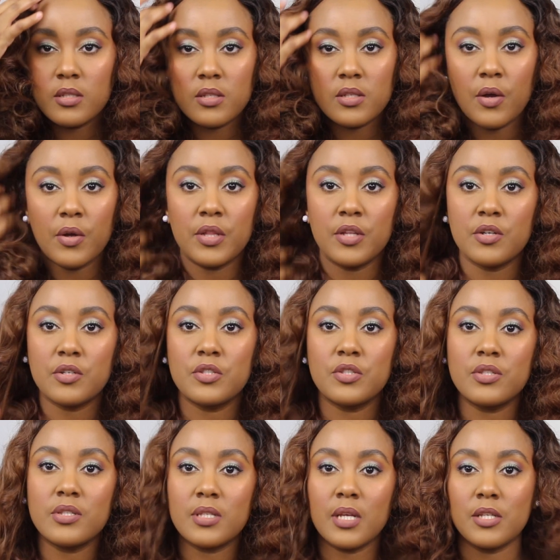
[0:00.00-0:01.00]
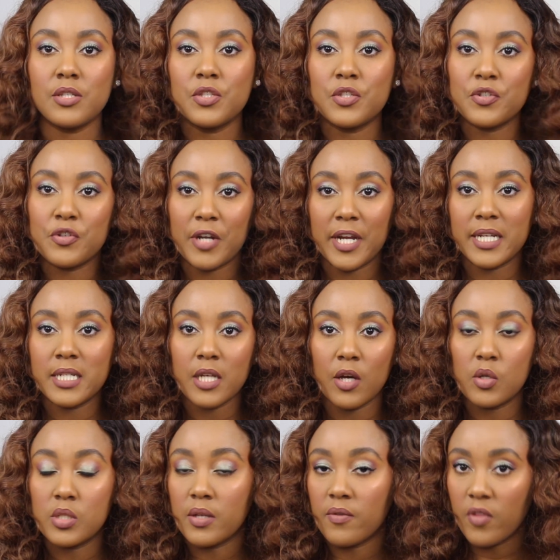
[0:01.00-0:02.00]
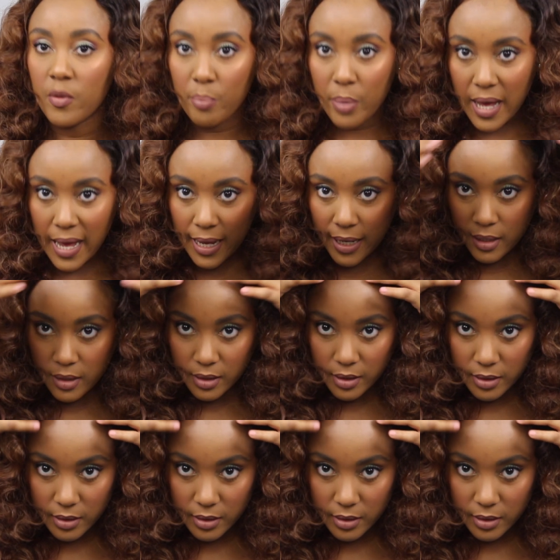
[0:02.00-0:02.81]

This is how it looks straight out of the pack.